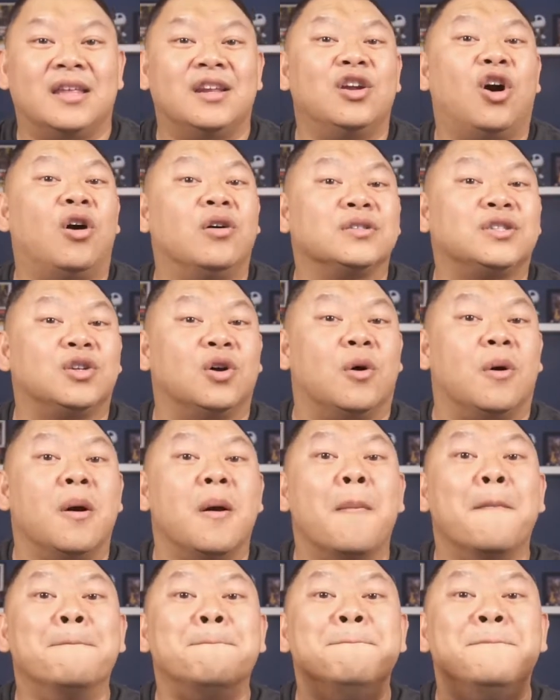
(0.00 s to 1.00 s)
And then also
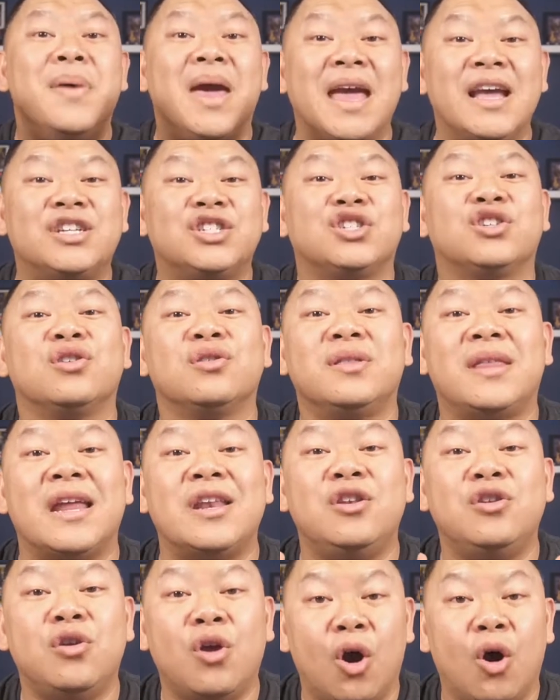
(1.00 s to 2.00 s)
make sure
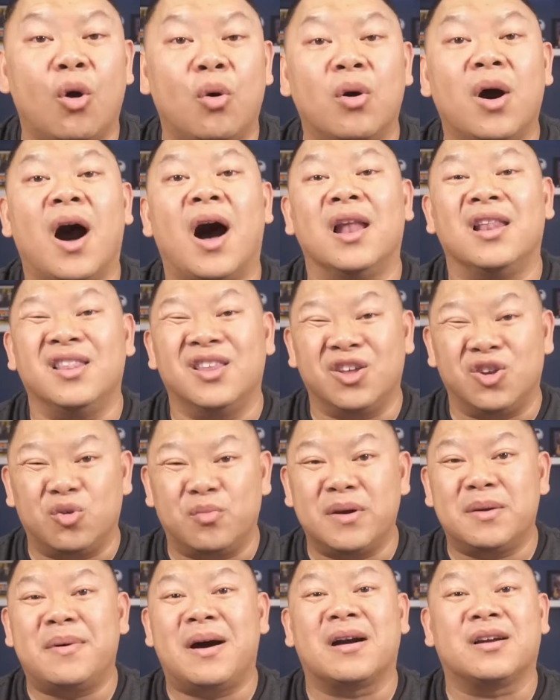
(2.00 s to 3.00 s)
they know a
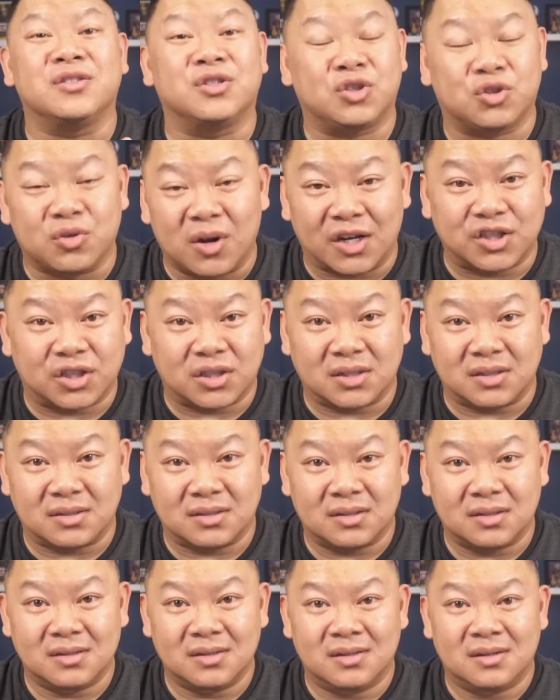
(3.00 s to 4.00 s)
little bit about construction,
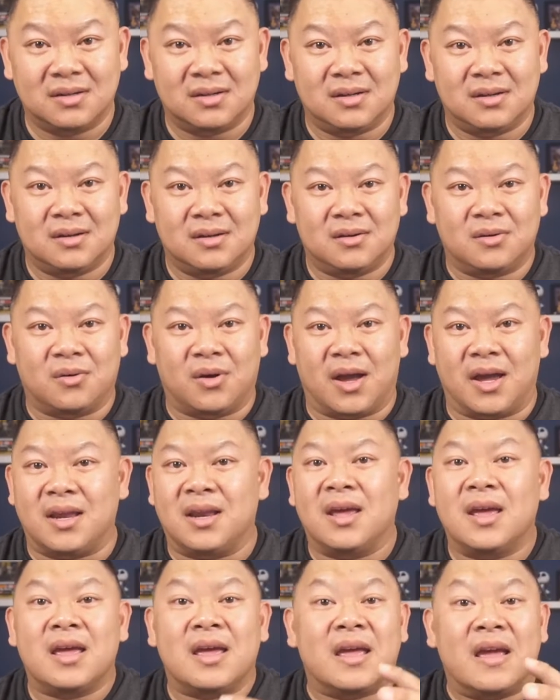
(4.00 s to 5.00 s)

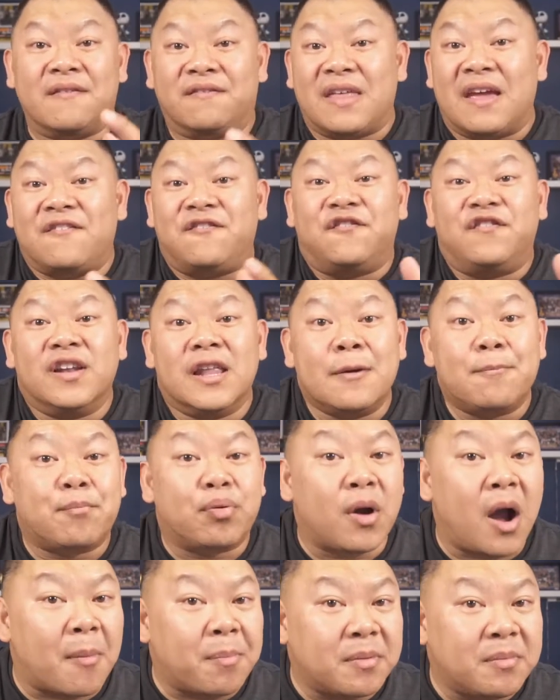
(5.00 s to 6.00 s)
right? If they flip
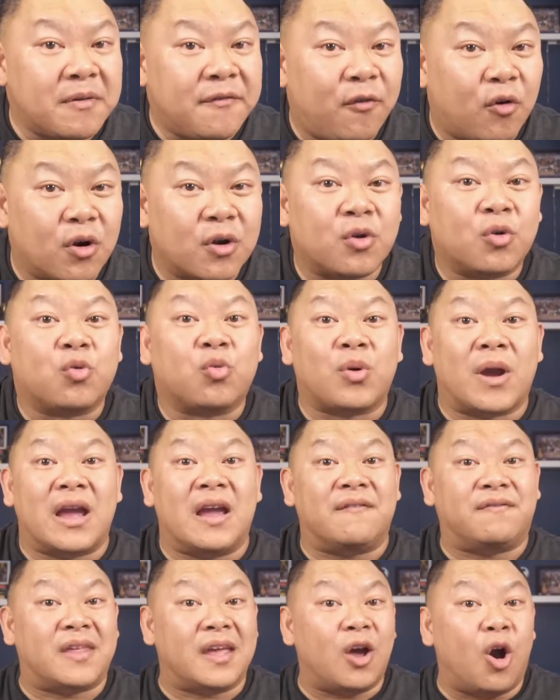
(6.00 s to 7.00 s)
property before,
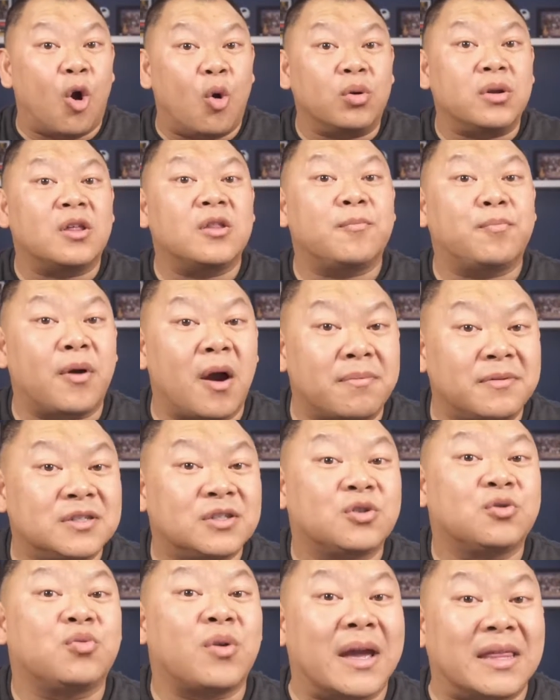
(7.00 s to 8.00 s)
great. If they own other
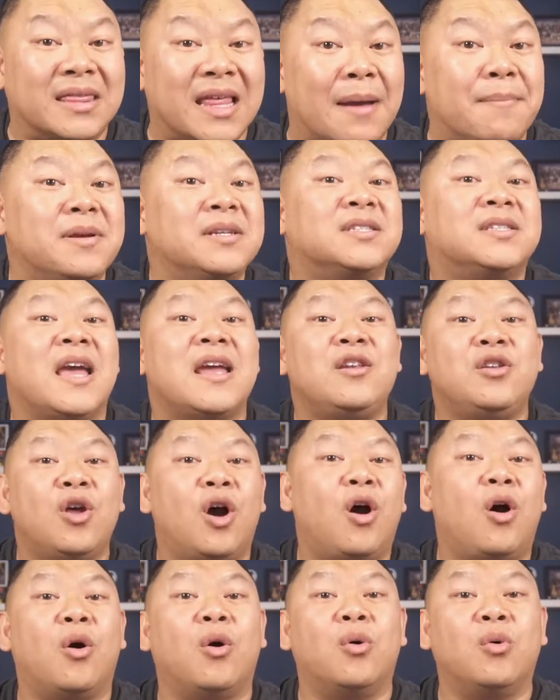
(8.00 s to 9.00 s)
properties, great. That means they
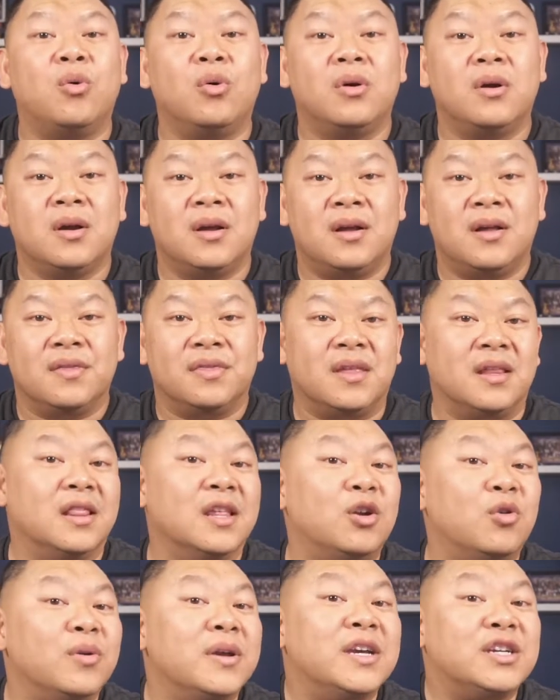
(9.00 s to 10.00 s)
know the
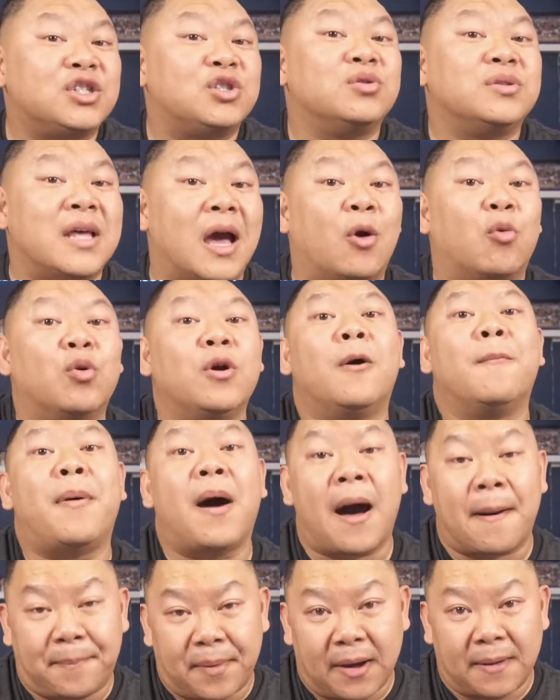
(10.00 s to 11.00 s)
little issues that will
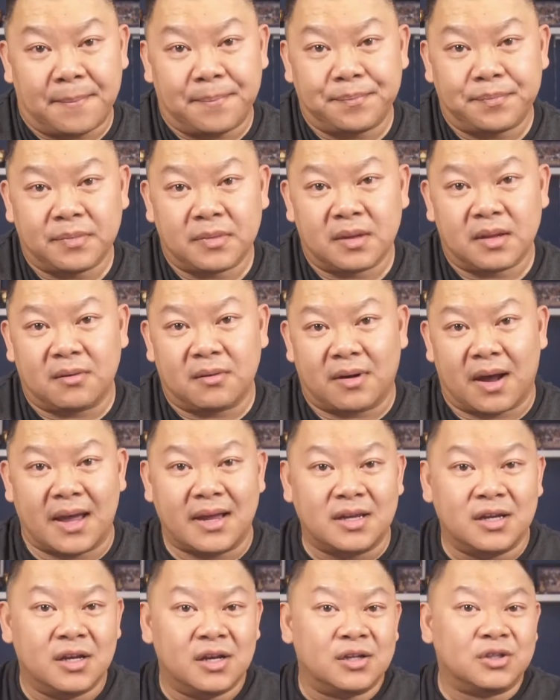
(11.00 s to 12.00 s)
pop up,
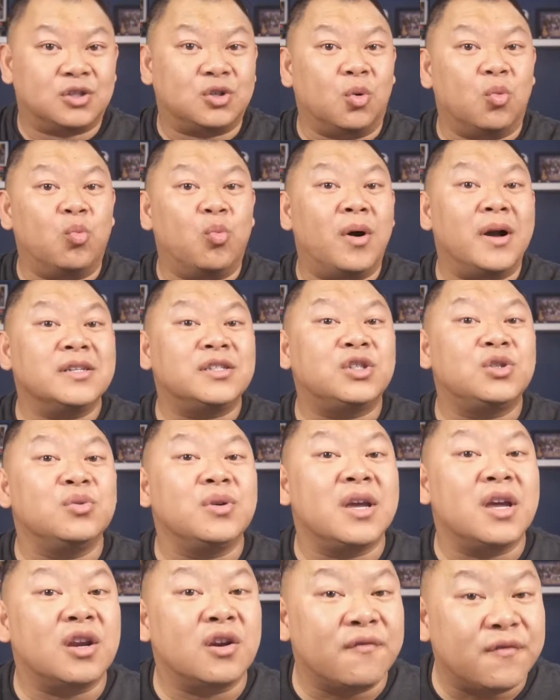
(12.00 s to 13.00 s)
right? So once
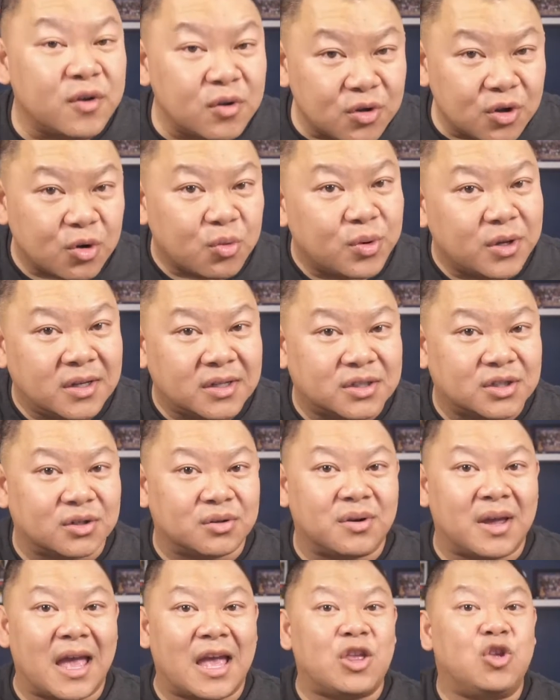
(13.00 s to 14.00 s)
you interview your
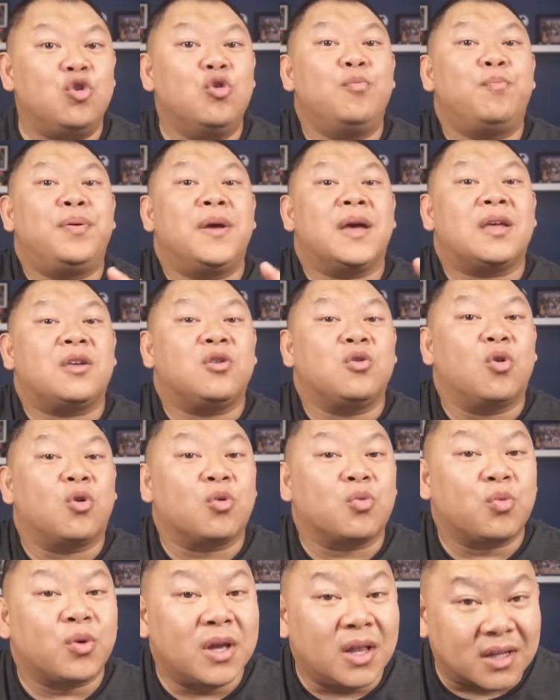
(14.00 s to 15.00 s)
realtor and you pick
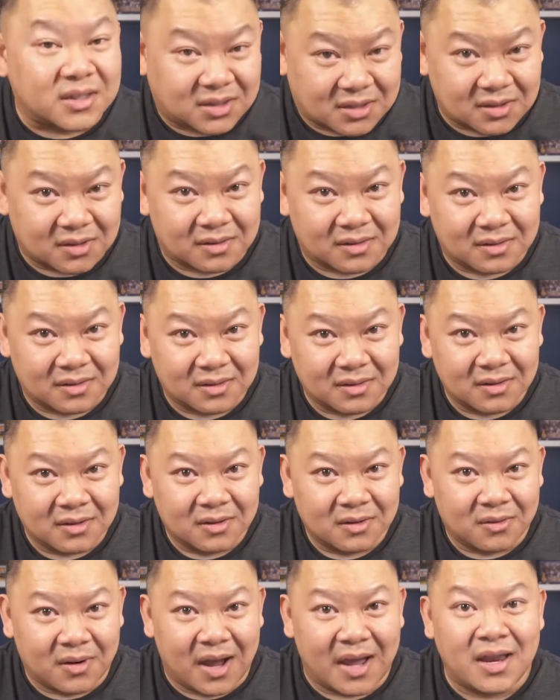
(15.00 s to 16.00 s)
your realtor,
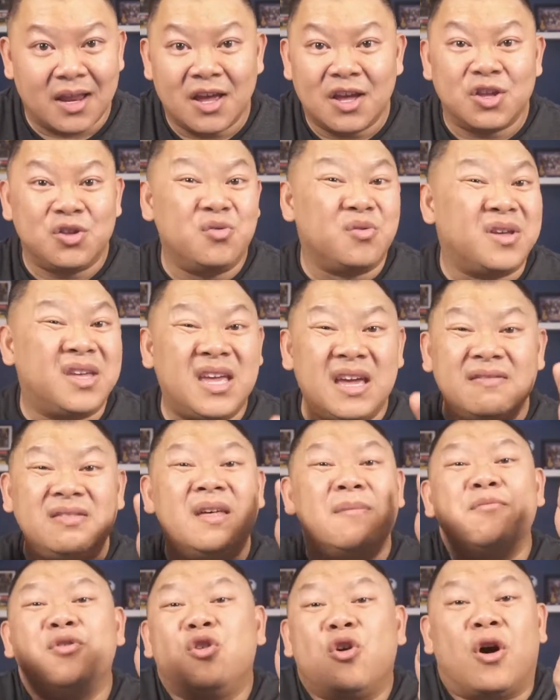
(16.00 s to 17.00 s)
right? You give
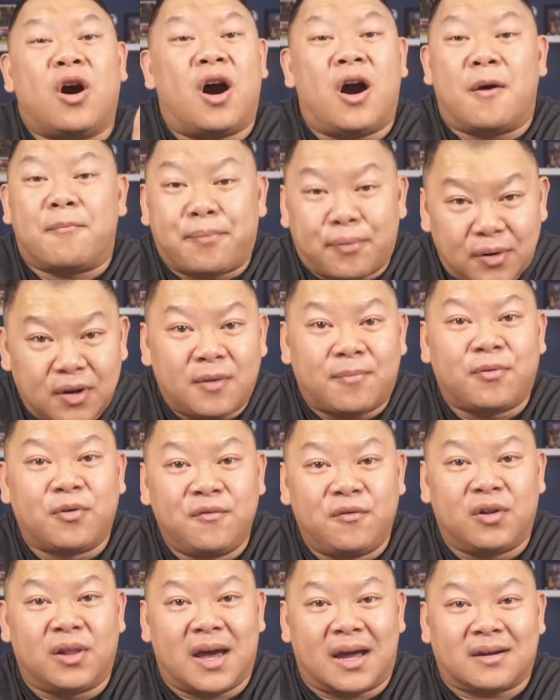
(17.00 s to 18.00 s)
them your
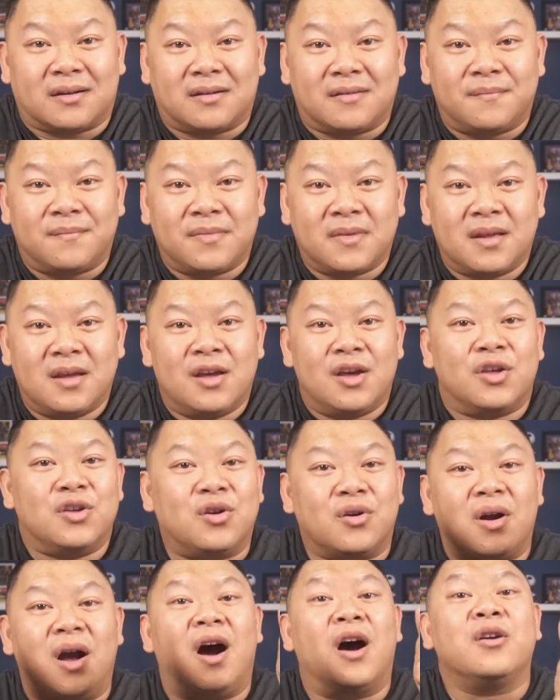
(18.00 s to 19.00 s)
pre-approval letter,
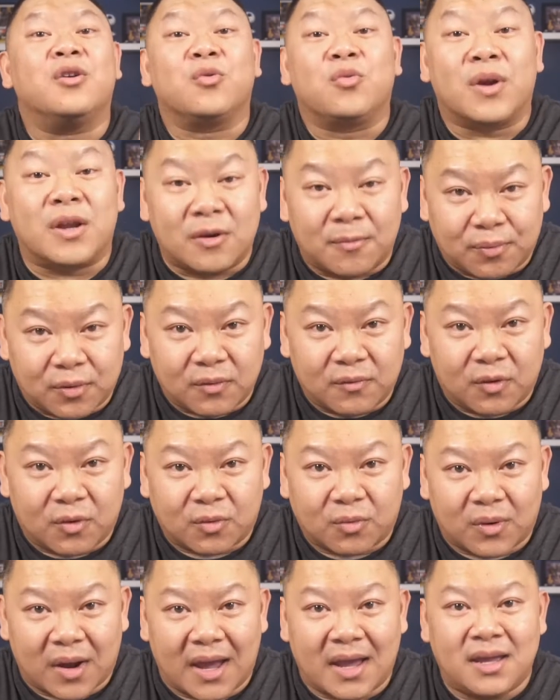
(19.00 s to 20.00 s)
your underwritten approval,
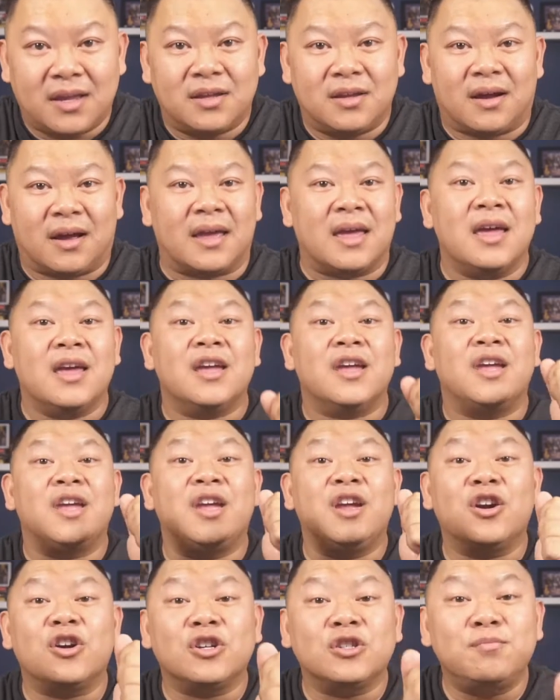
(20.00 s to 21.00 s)
right? You're like,
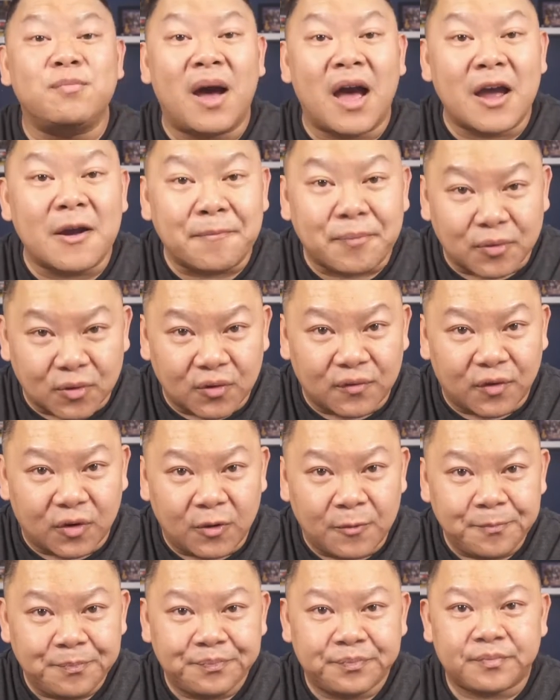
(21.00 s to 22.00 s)
here's my
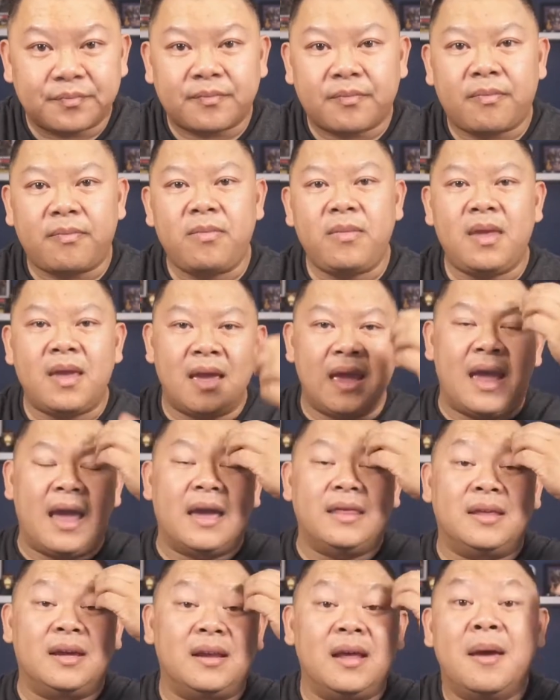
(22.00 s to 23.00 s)
approval.
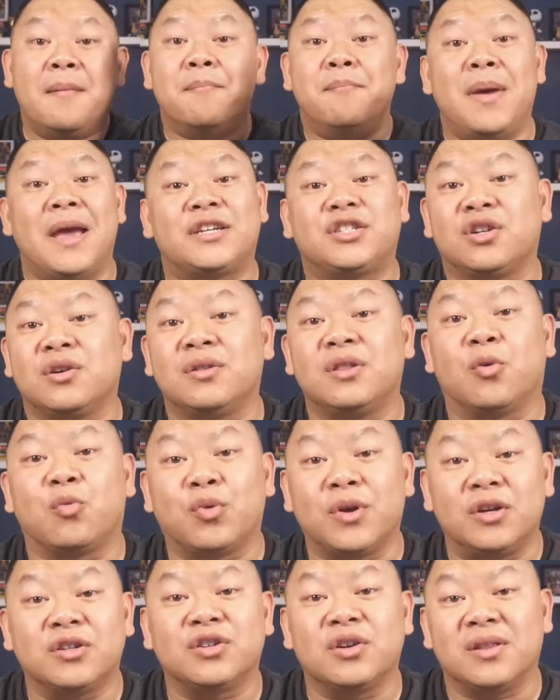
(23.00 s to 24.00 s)
And then make sure the
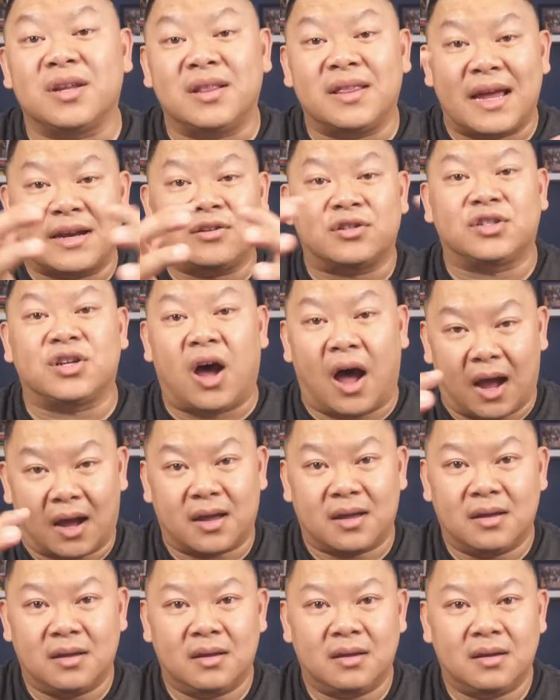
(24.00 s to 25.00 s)
realtor and the lender talk.